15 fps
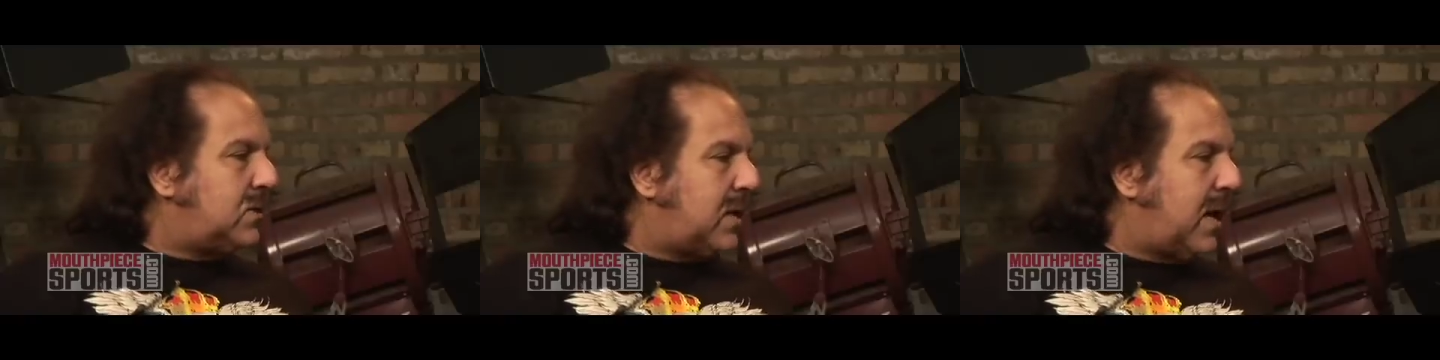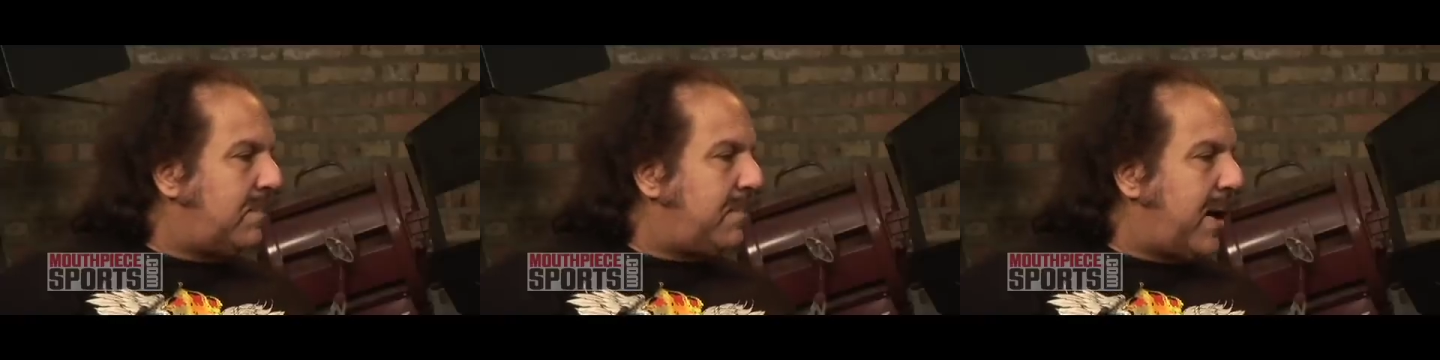
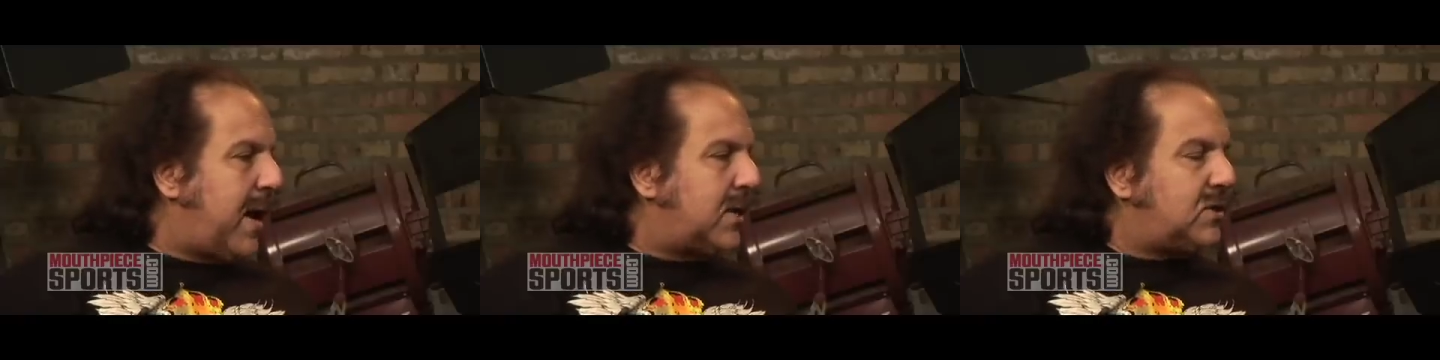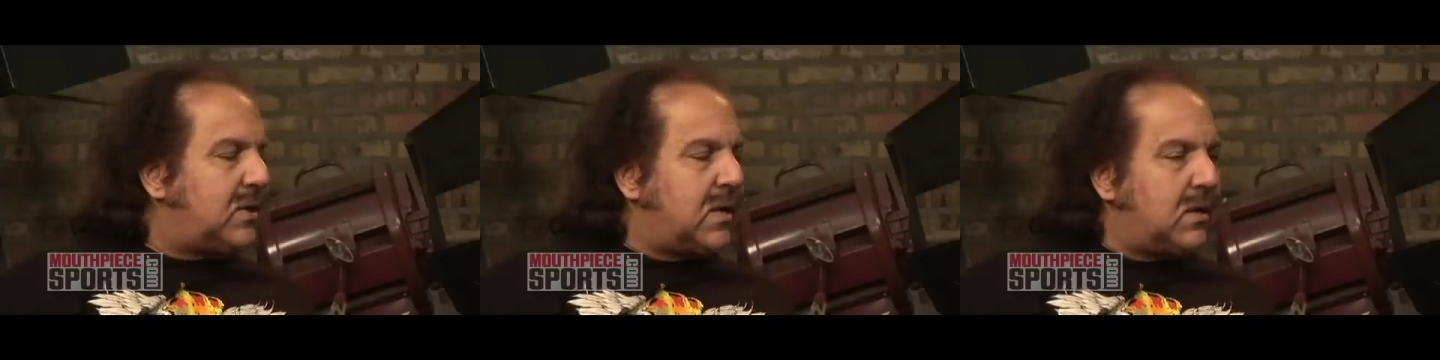It came
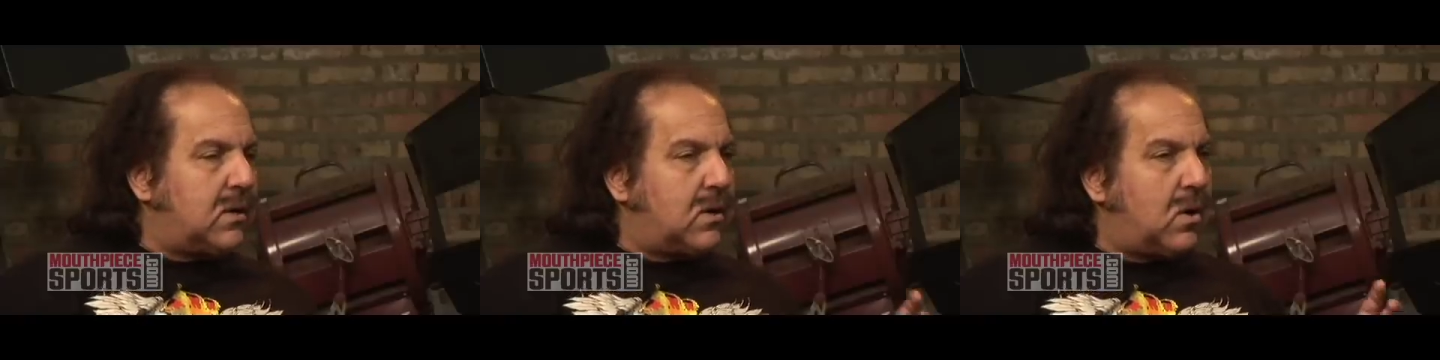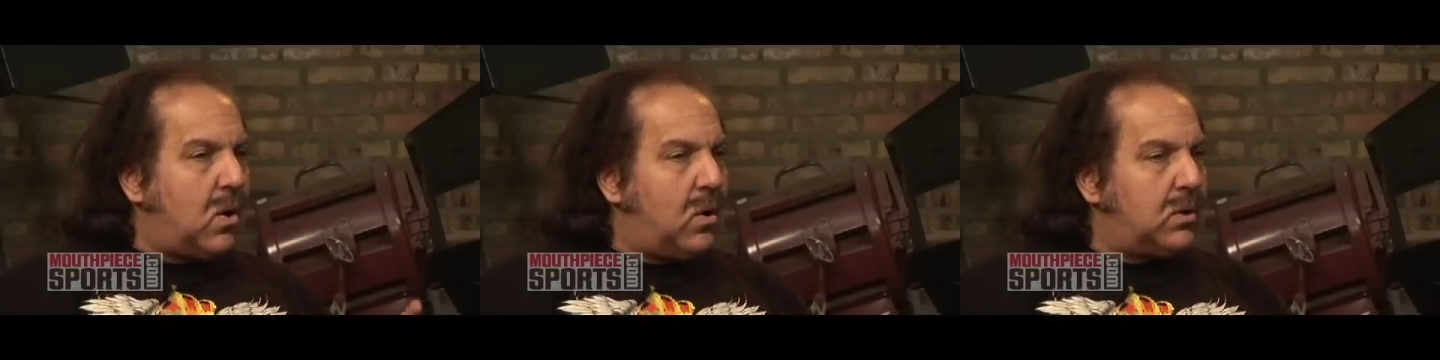back. She had
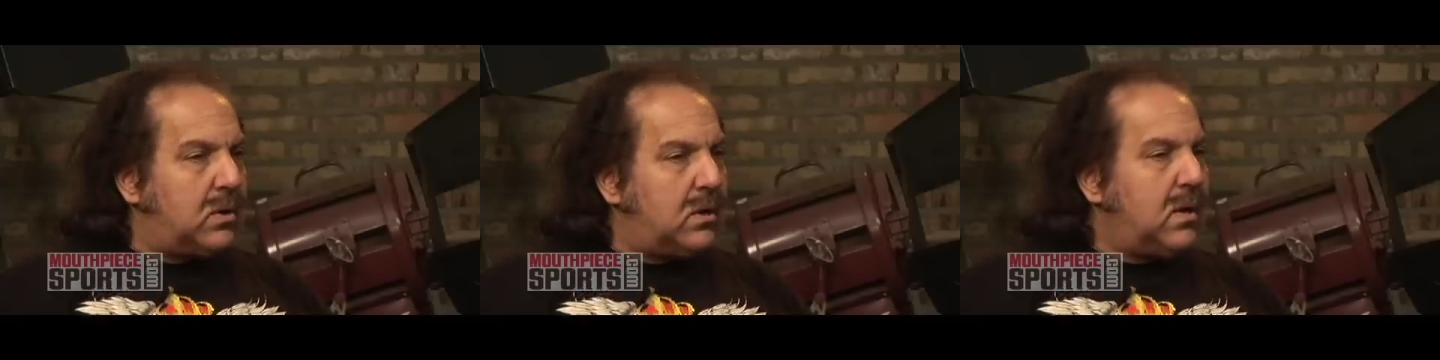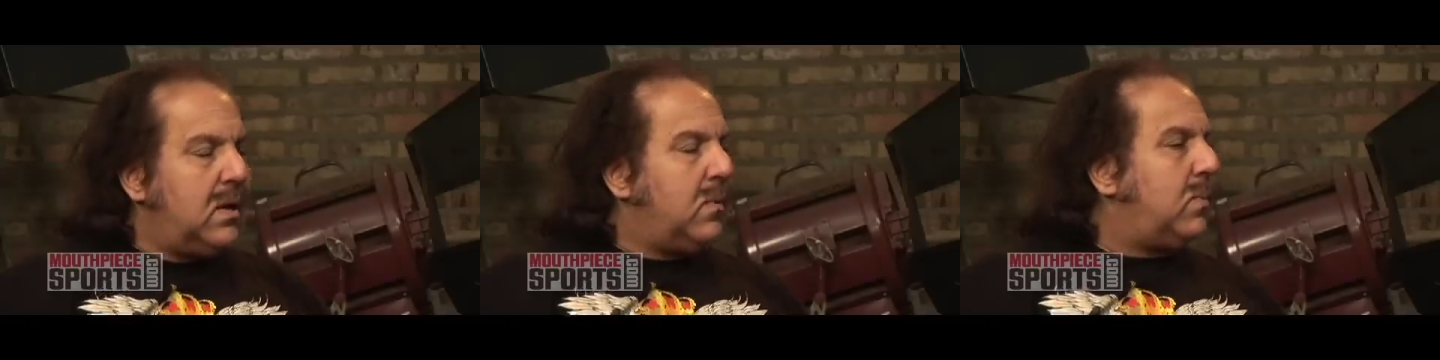a
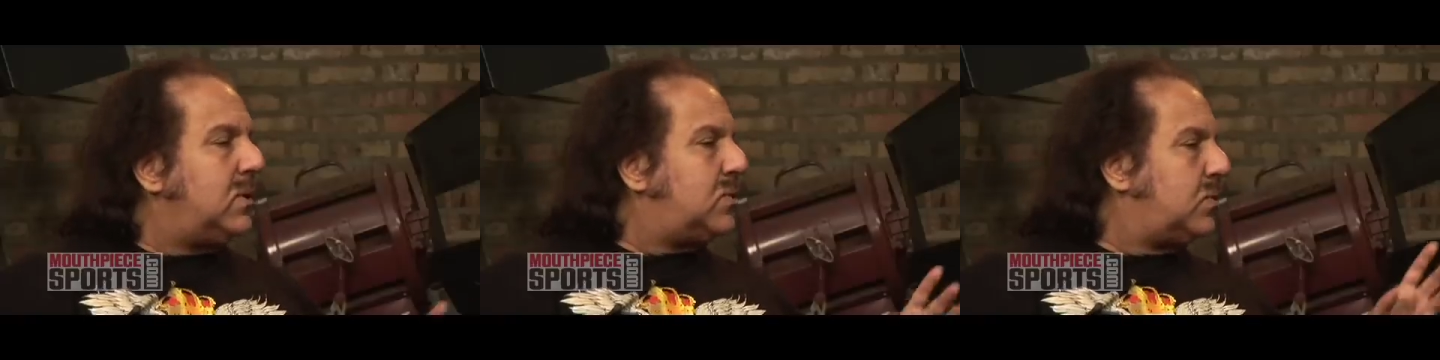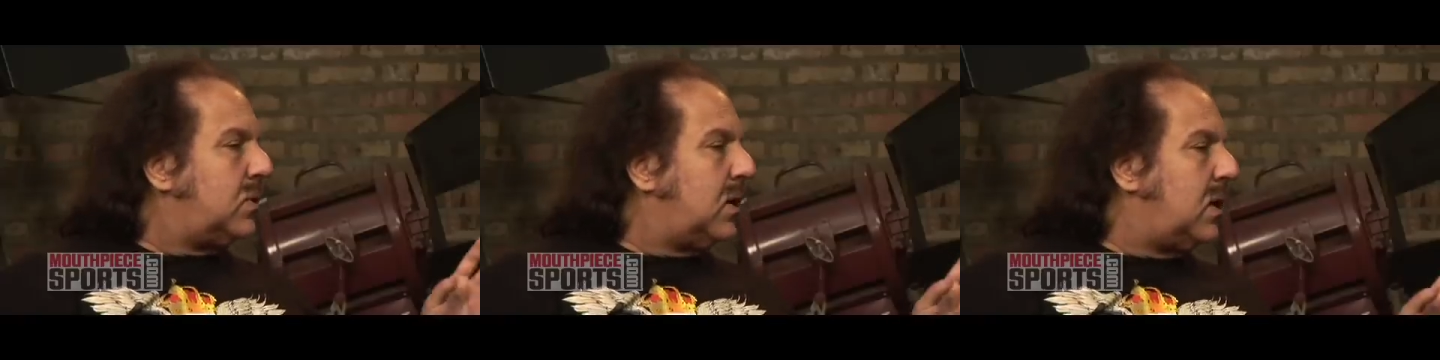colon, went to her